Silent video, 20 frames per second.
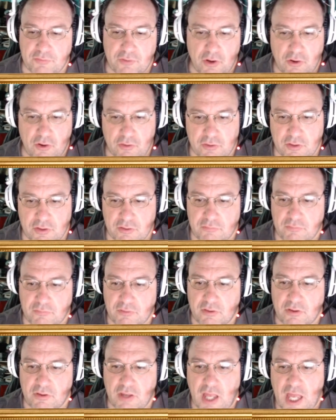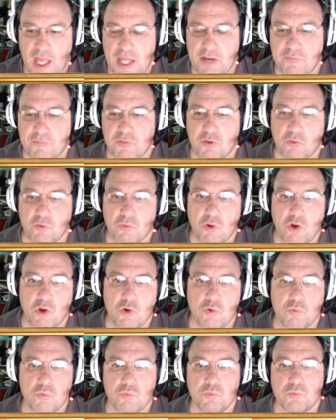are kind of their
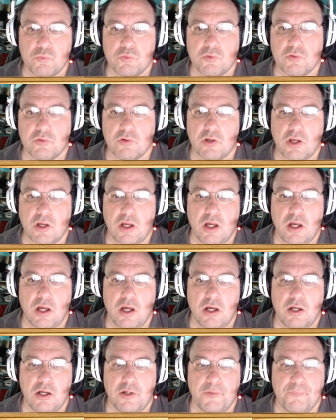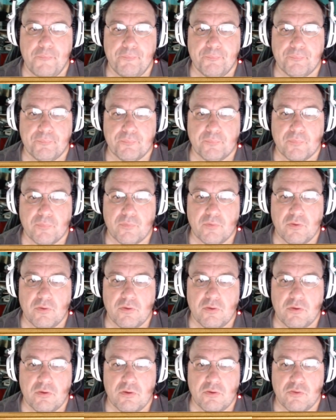own uh,
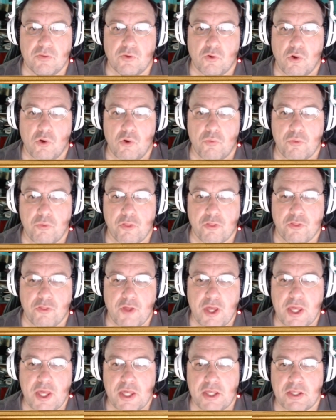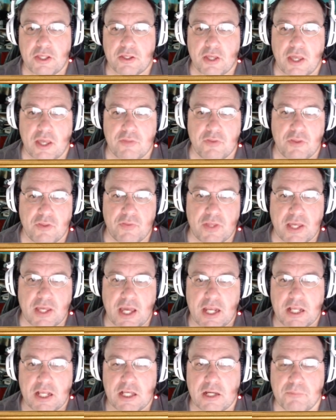their own thing and then they
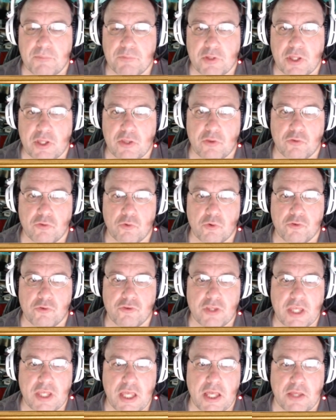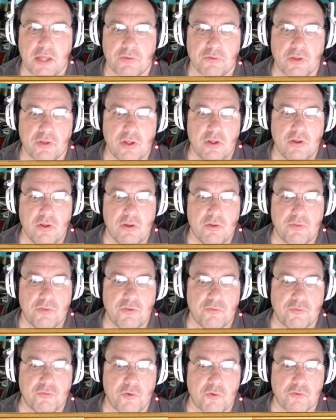kind of come together towards the end the
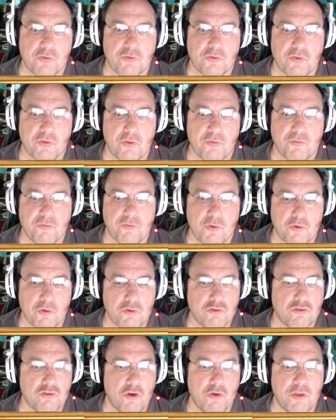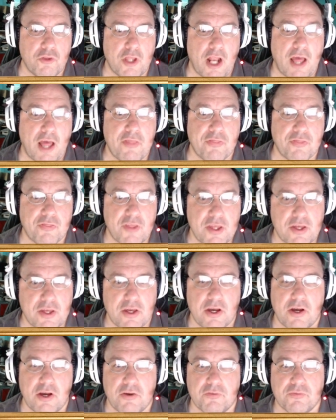first the first show that i think
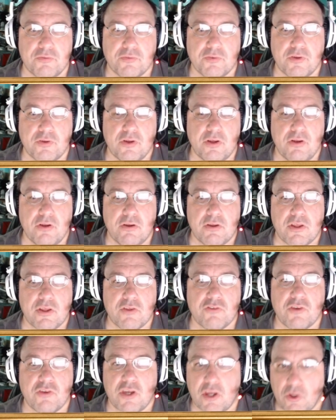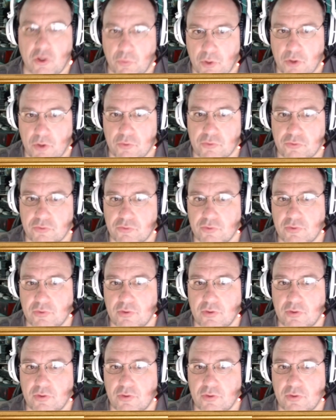of is heroes